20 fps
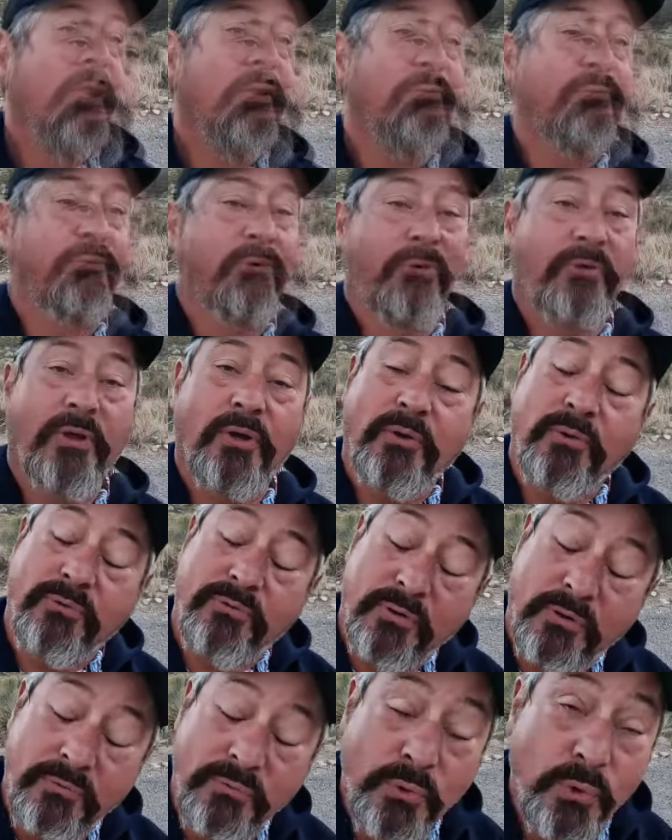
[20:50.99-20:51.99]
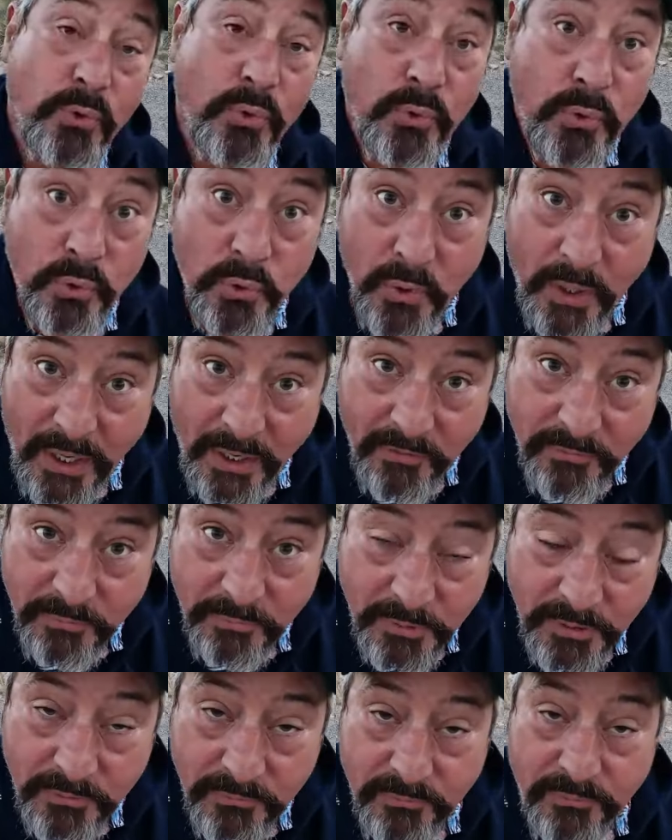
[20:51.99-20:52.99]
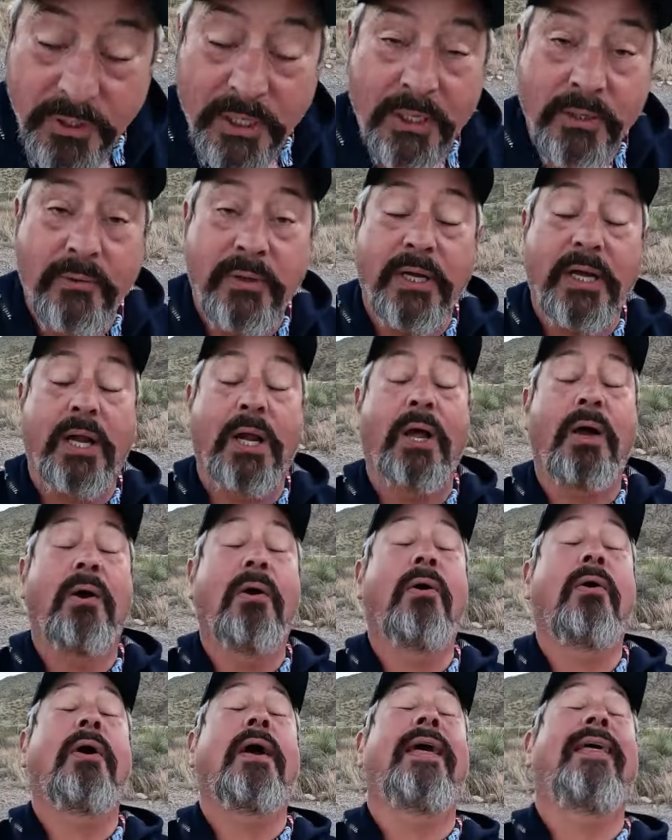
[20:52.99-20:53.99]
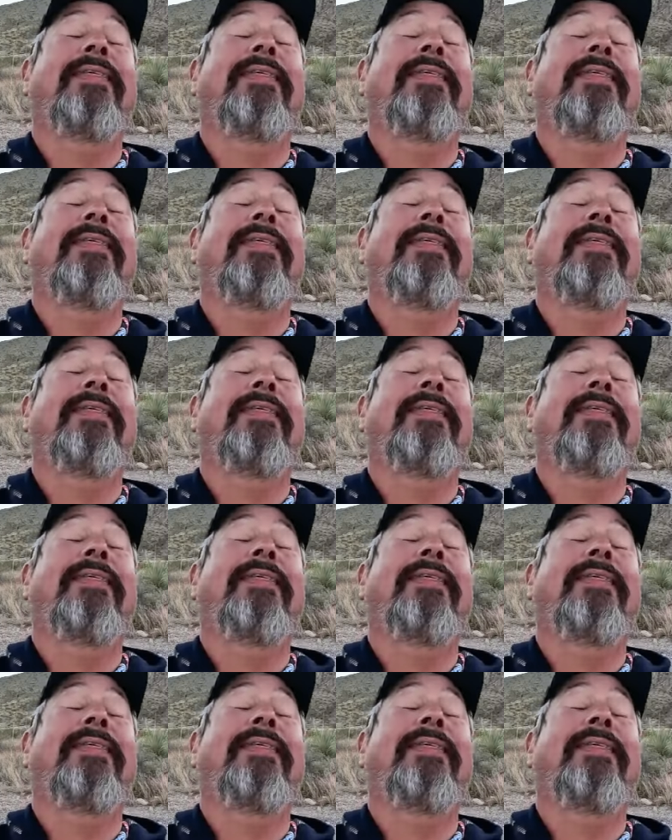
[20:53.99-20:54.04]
And for those of you who have been following along,